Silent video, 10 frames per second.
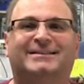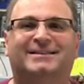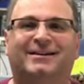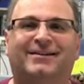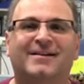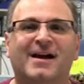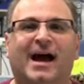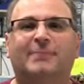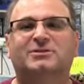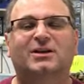So
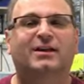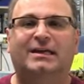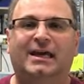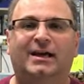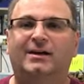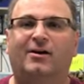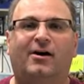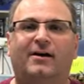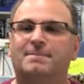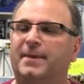I'm still a kid at
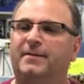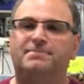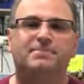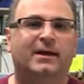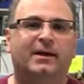heart, and